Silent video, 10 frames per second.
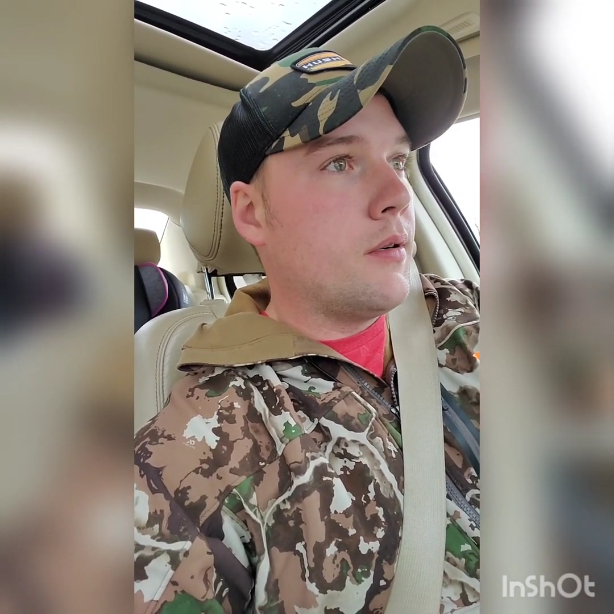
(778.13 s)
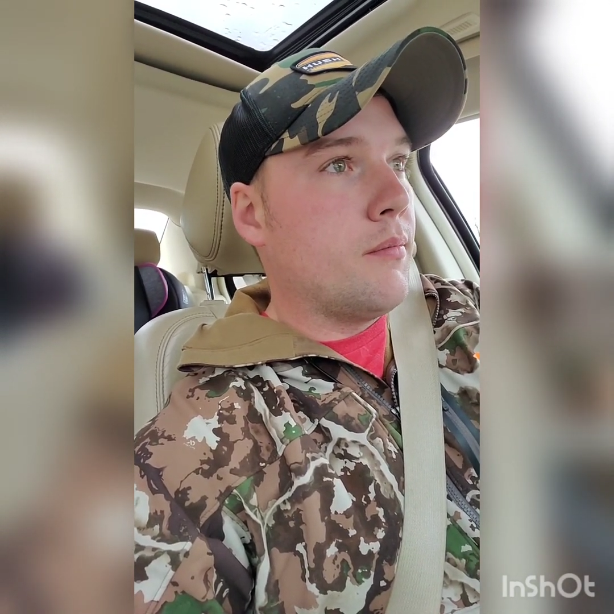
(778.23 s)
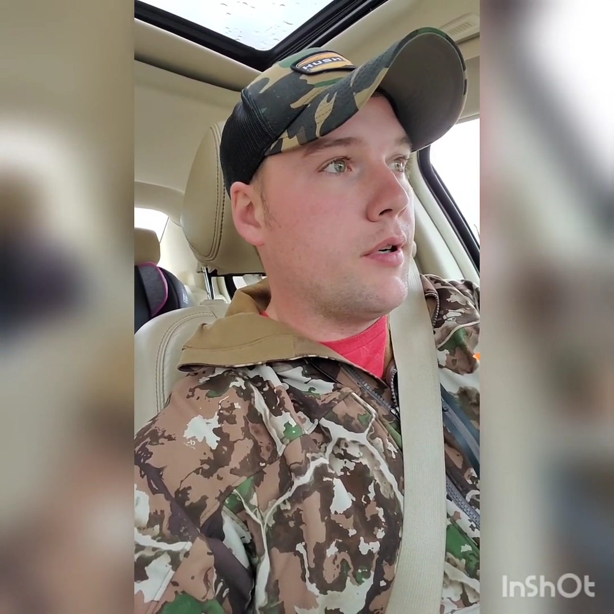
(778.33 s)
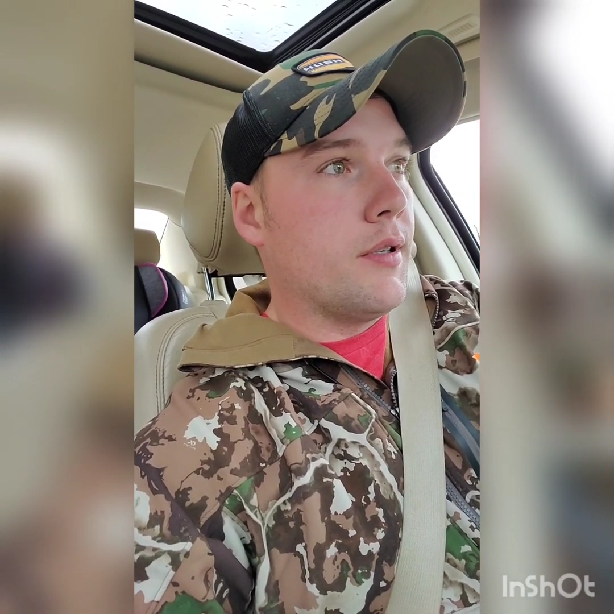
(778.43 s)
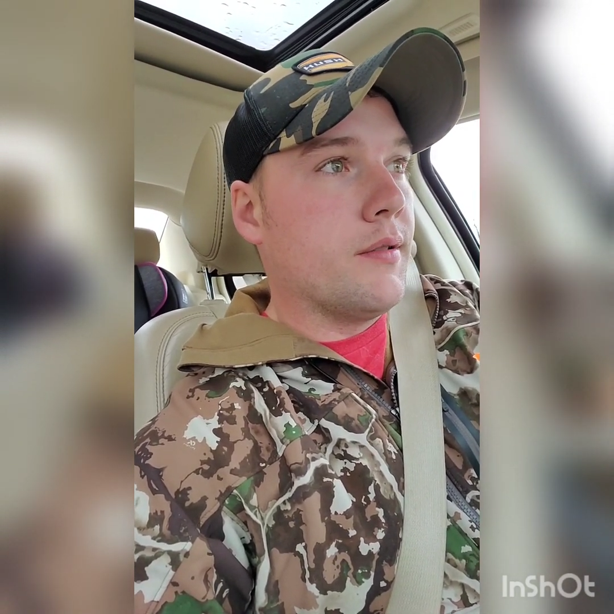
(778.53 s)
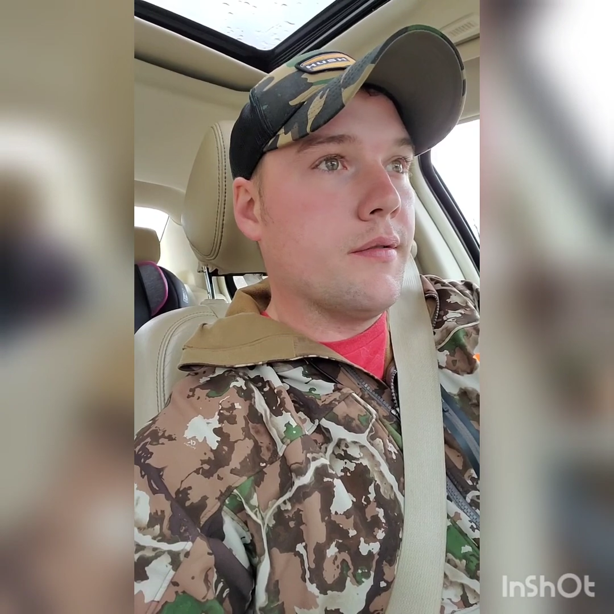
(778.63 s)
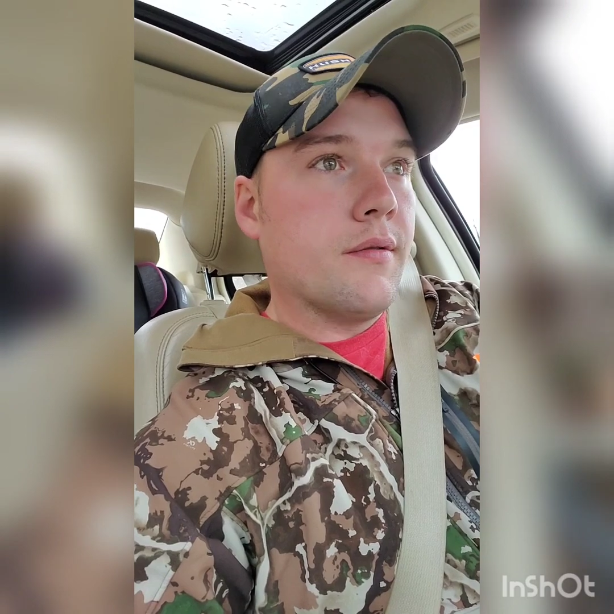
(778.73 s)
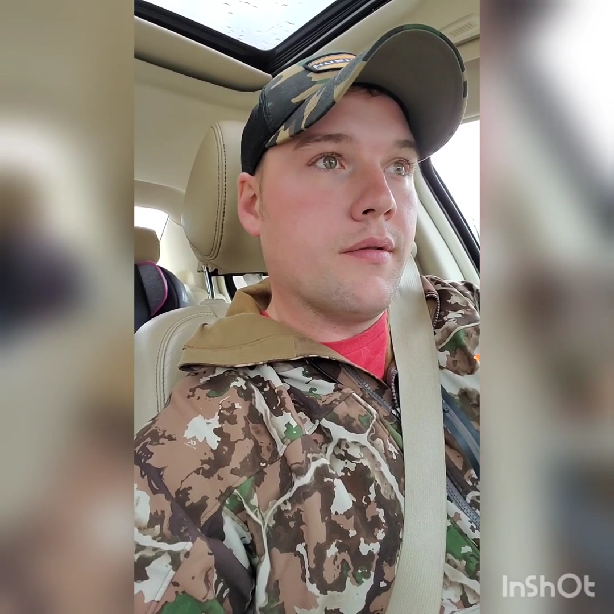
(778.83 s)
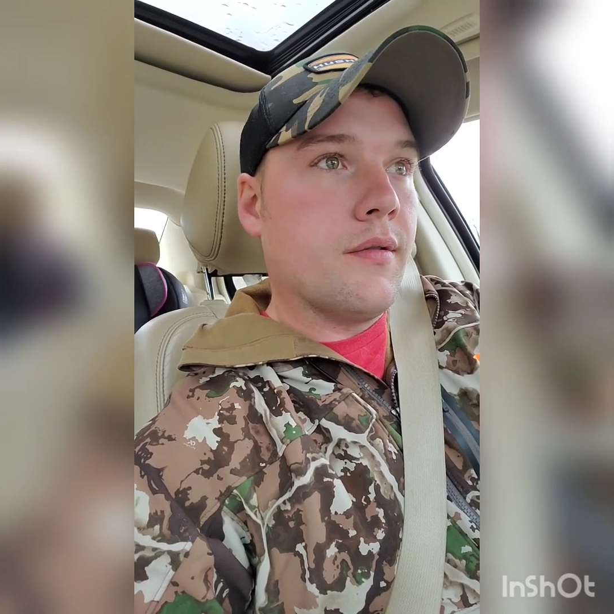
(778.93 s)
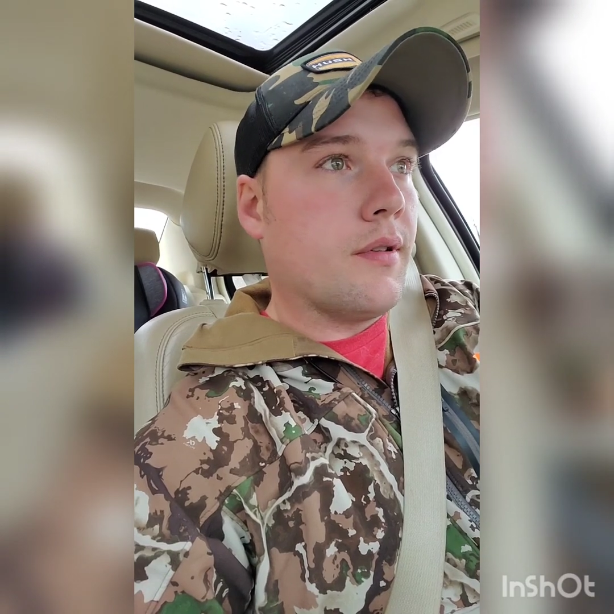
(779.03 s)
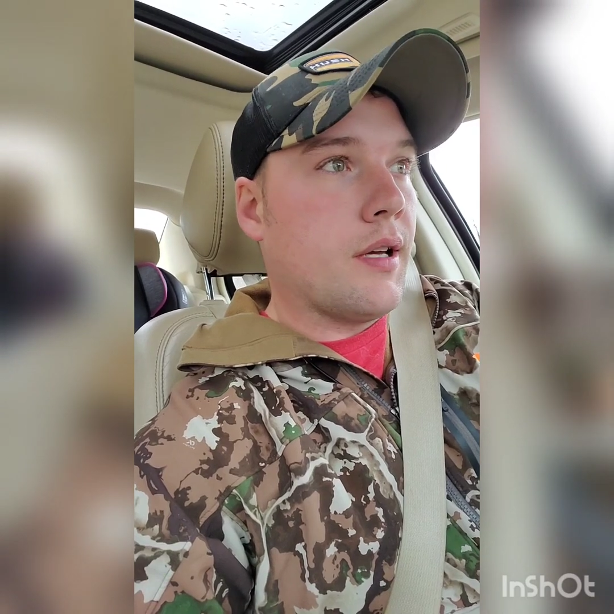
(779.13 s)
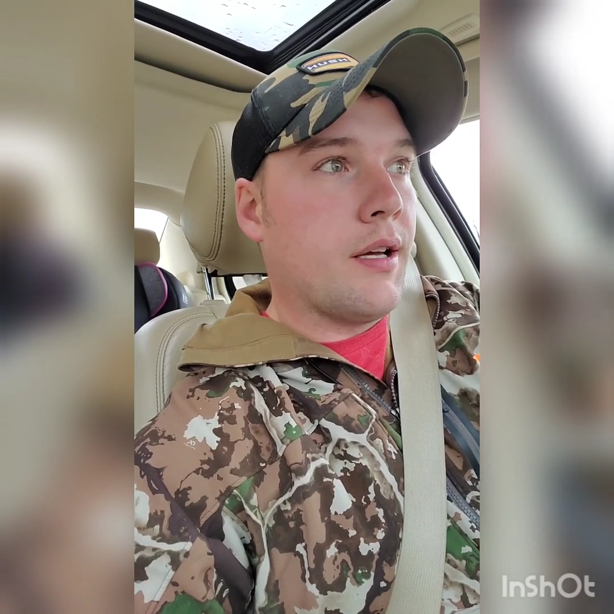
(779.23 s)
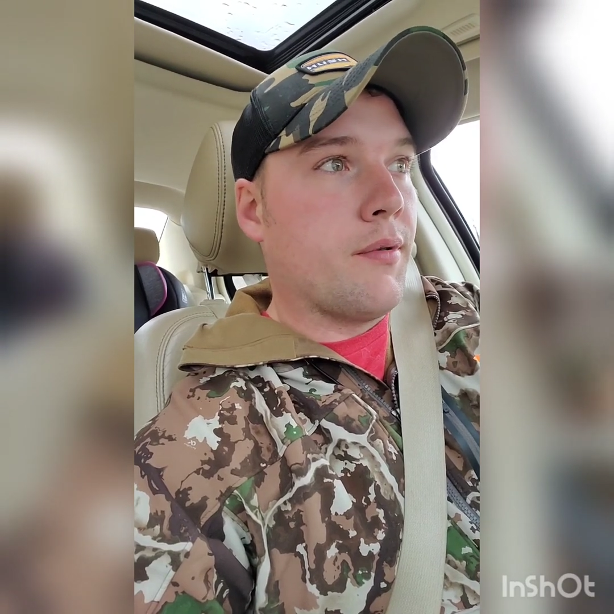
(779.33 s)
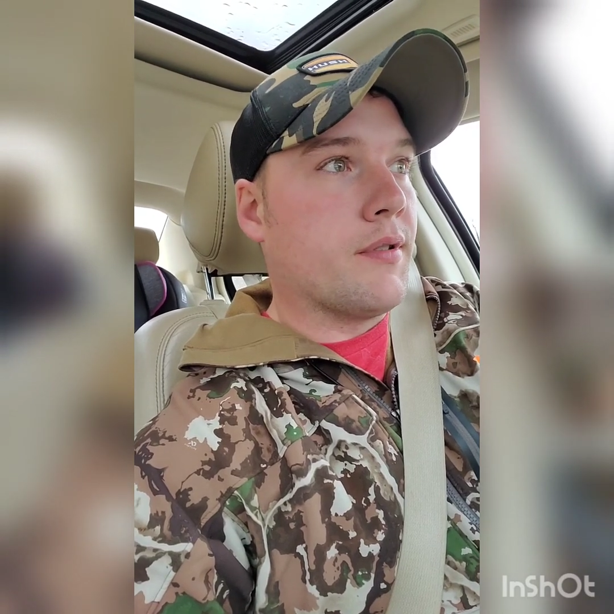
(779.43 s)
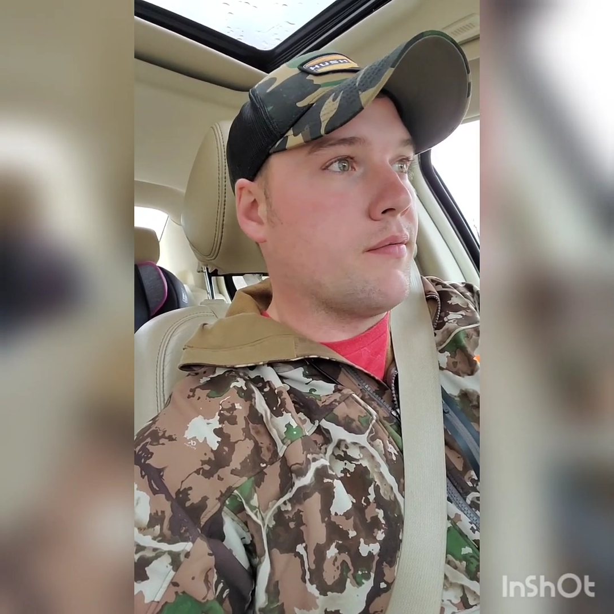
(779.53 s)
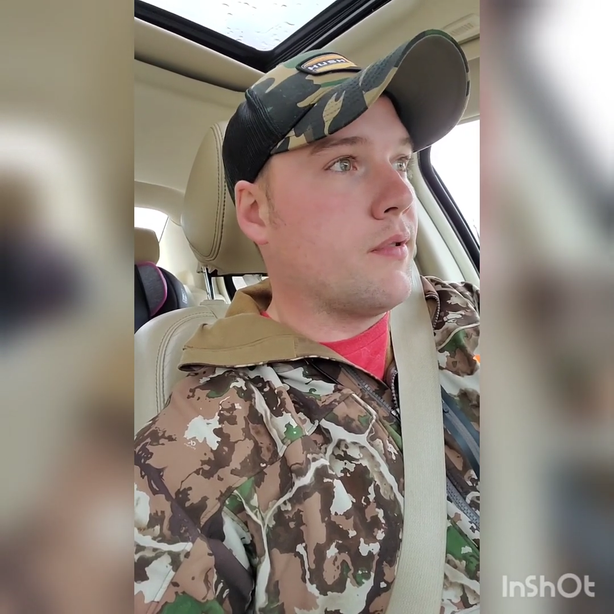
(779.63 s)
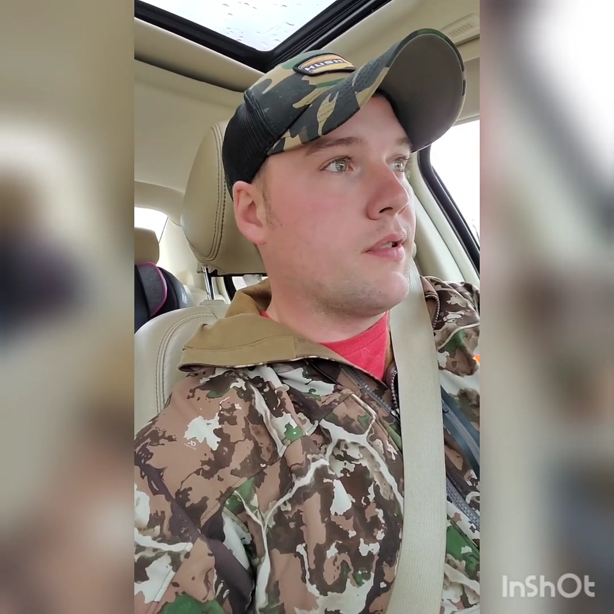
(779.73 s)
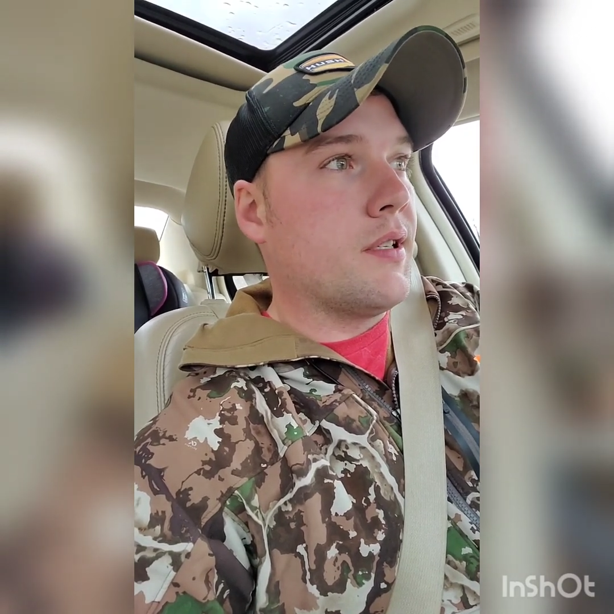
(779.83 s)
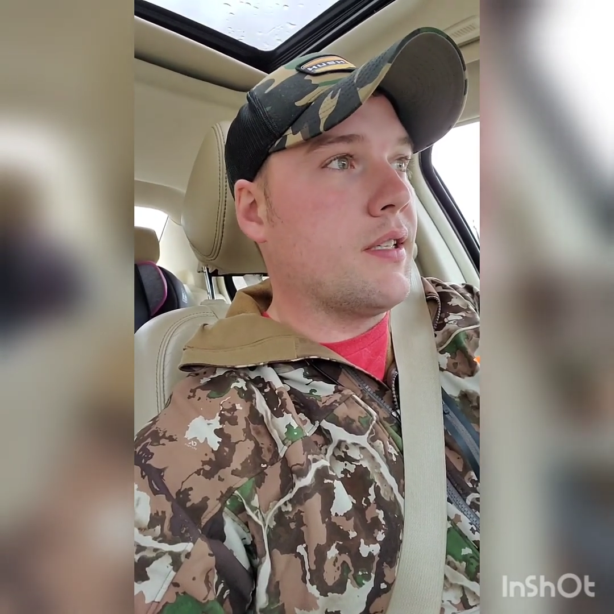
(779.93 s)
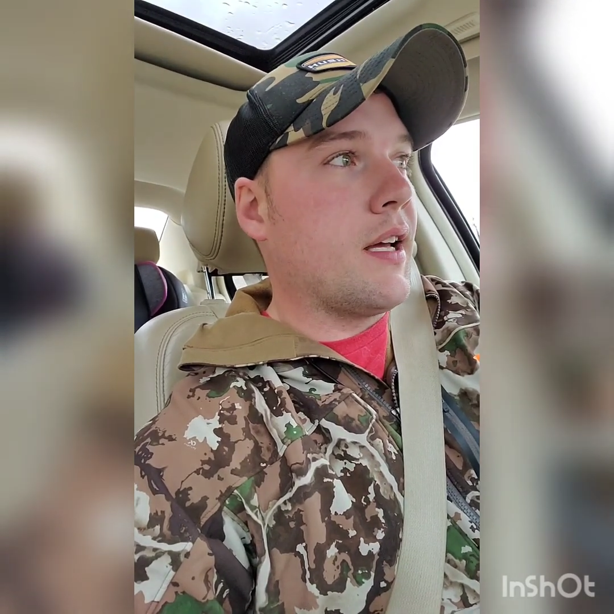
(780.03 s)
But hey, once
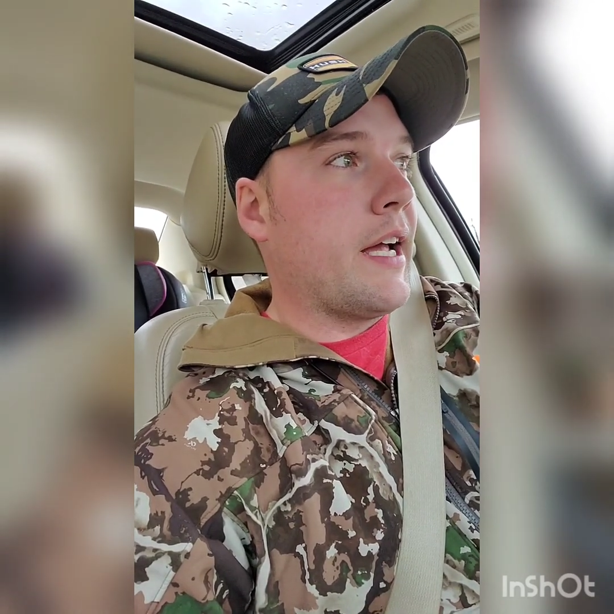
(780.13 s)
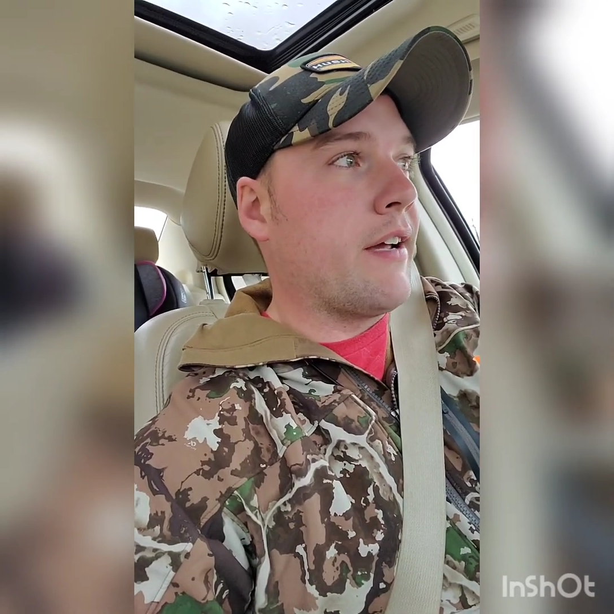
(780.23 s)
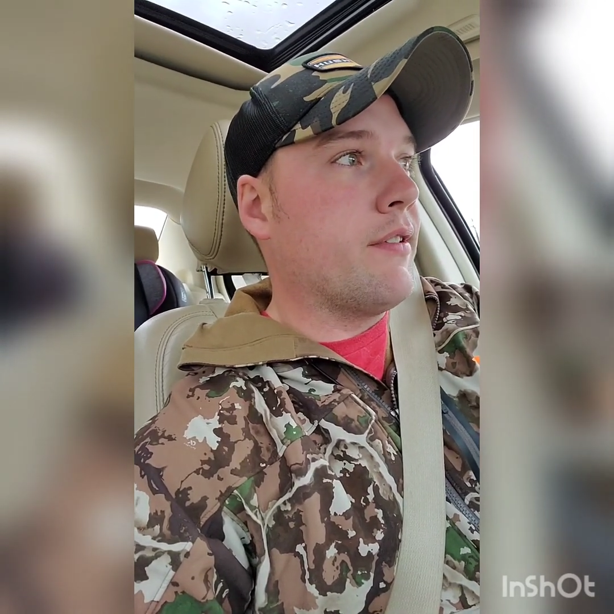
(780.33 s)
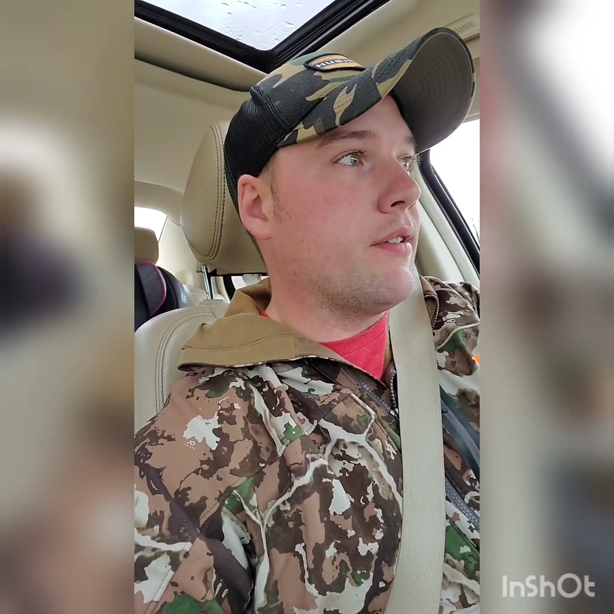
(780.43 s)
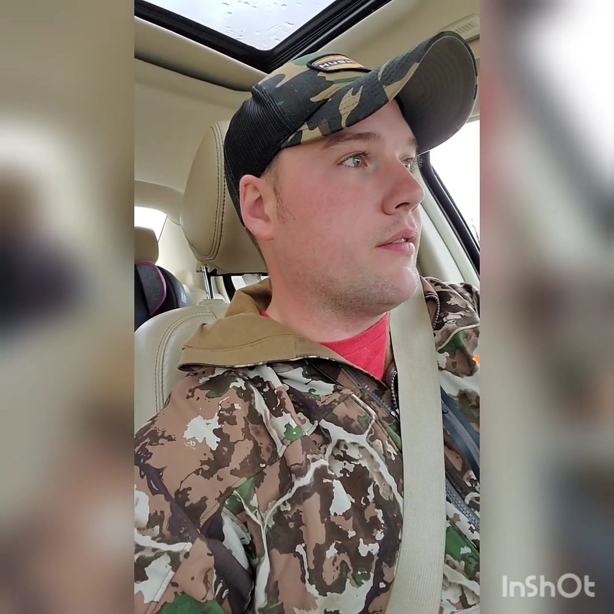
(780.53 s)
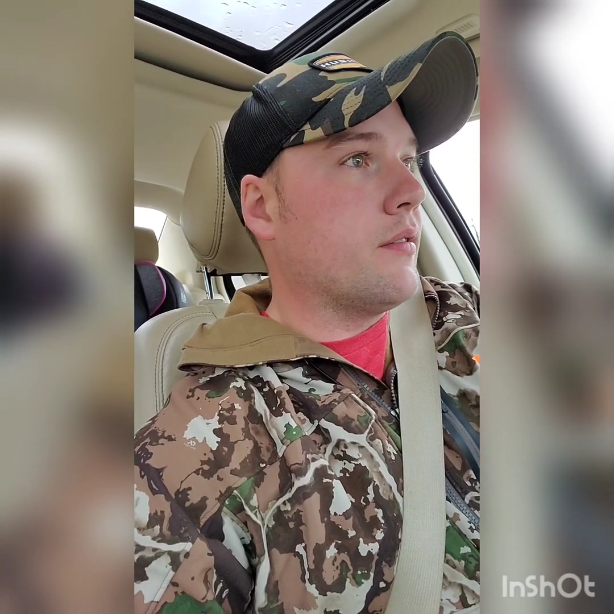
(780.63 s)
you get the hang of it,